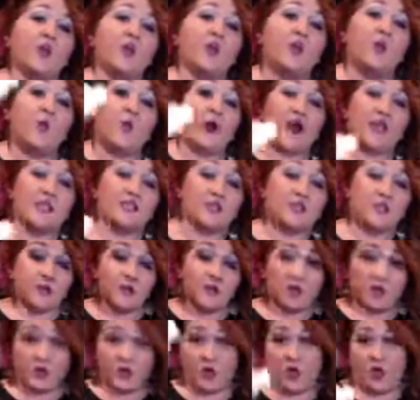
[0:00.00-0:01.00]
wide
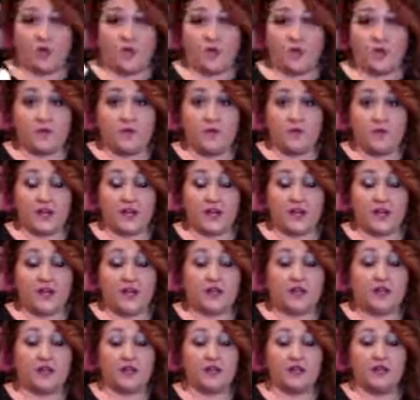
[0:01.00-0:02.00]
tooth comb their
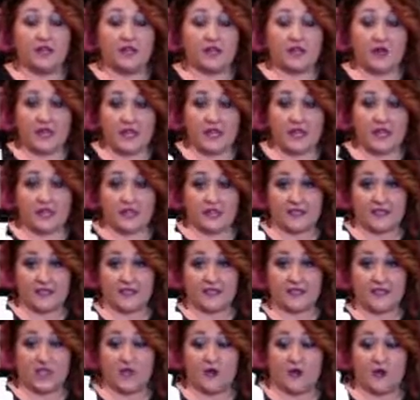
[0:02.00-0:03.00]
hair in the
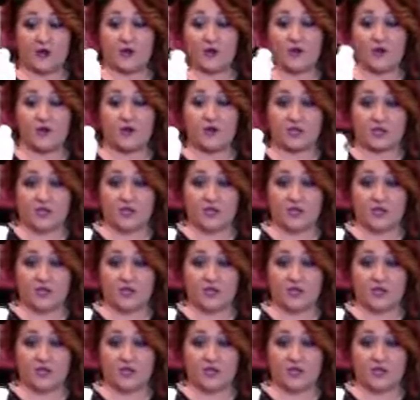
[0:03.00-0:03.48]
shower with the